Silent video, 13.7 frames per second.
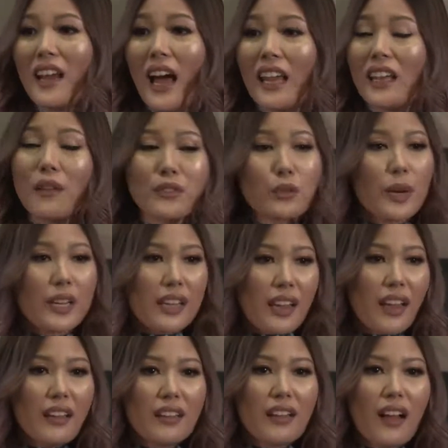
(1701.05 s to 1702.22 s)
I love doing
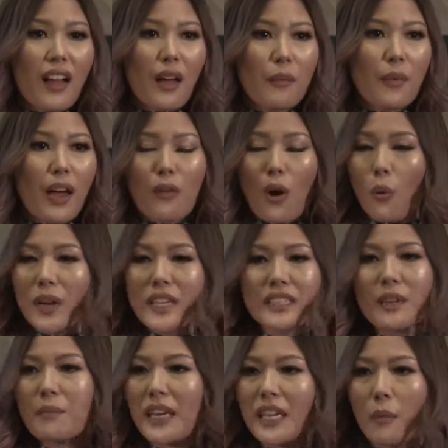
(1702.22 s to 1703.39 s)
it. I've always
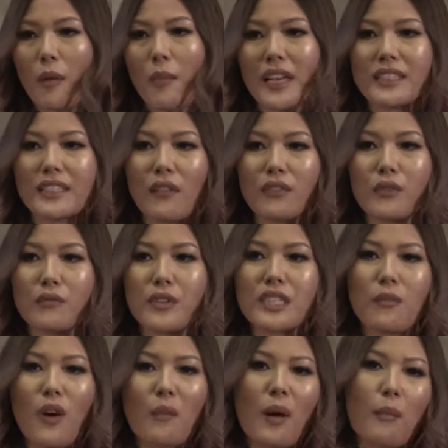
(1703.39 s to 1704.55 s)
done makeup on myself. The
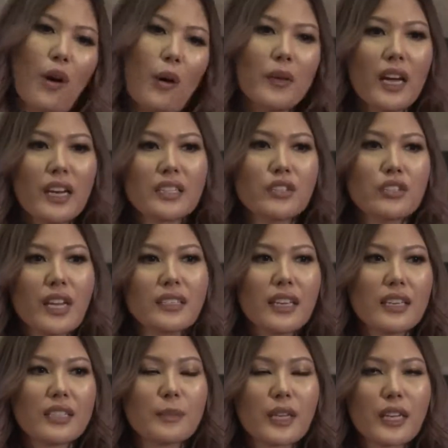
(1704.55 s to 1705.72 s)
reason why my mom kind of suggested
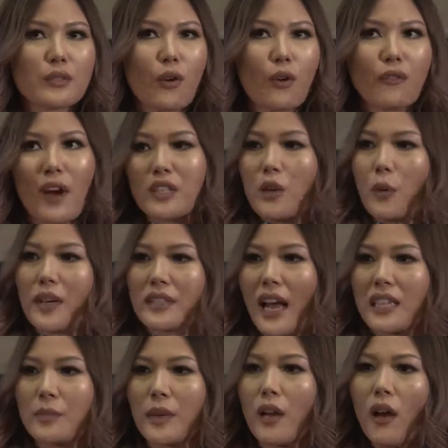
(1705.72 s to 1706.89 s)
it is because her friends always
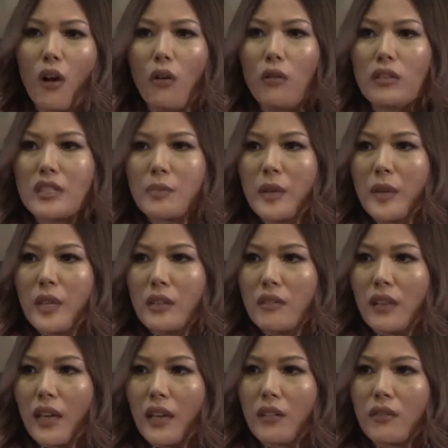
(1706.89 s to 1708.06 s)
ask me, "Oh, does Mimi
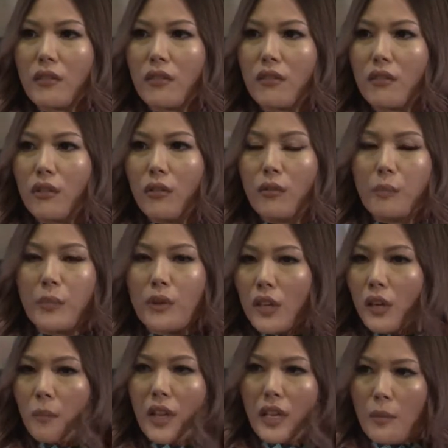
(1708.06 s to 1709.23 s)
do
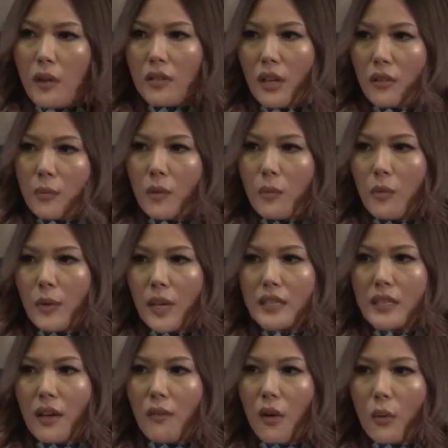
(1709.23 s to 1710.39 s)
beauty or makeup on other people?" Because
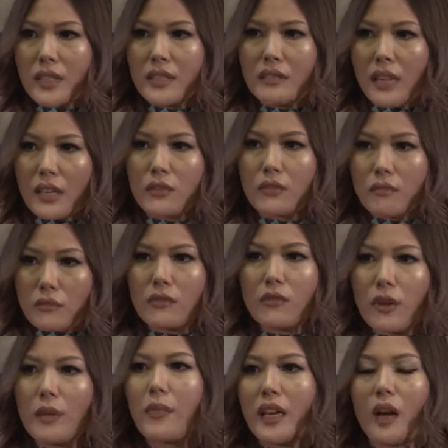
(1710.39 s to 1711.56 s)
I've always liked
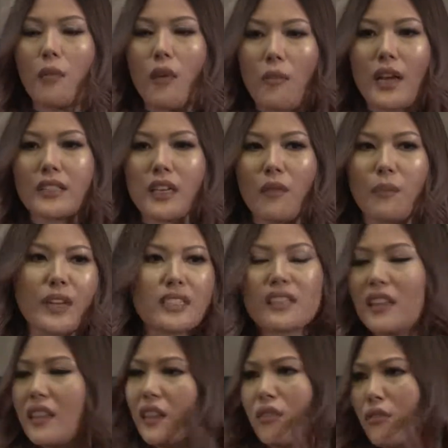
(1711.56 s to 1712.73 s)
doing makeup on myself, but it's
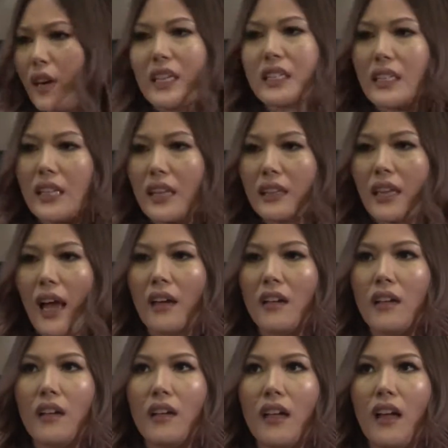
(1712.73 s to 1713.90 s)
nothing crazy like that.
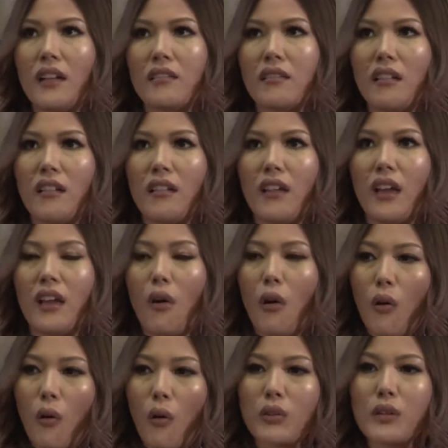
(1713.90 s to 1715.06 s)
And it
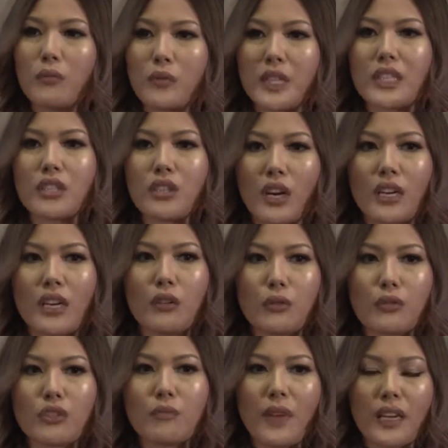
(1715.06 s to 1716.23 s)
only really started
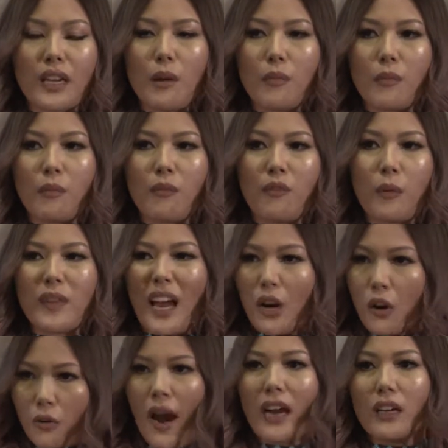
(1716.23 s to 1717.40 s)
illusion makeup from that
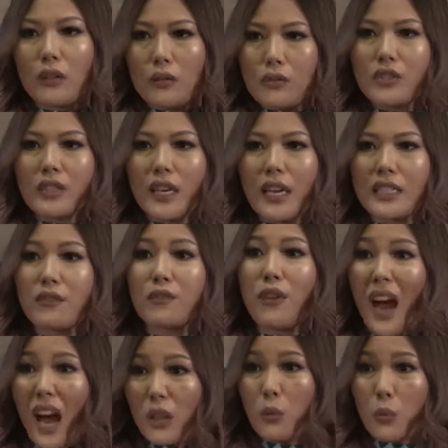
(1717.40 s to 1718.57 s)
crack illusion that I did for
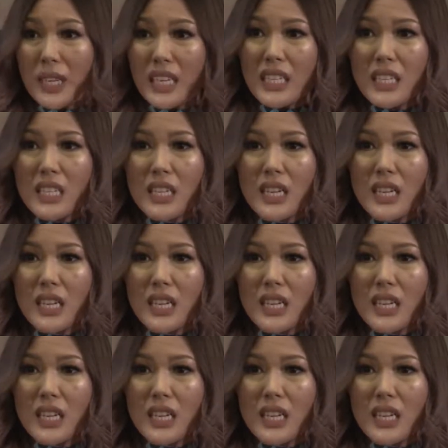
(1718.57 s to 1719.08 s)
Halloween.